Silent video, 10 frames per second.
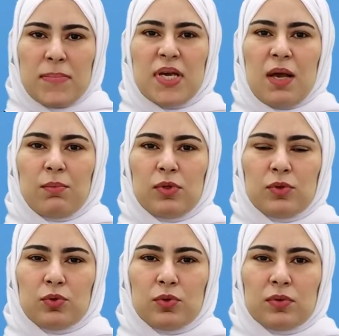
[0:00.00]
We
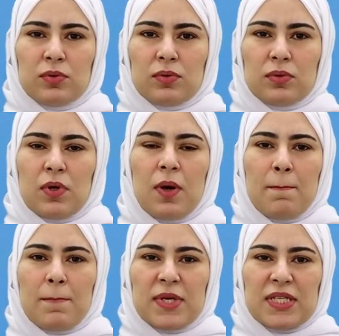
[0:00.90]
use be able
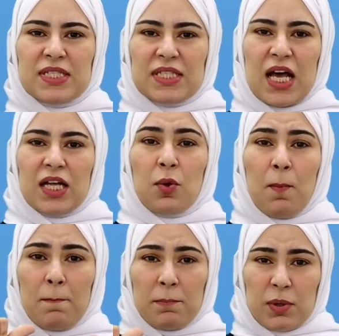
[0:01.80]
to
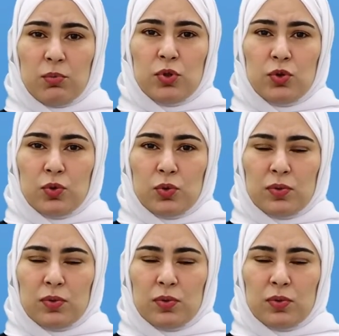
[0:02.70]
plus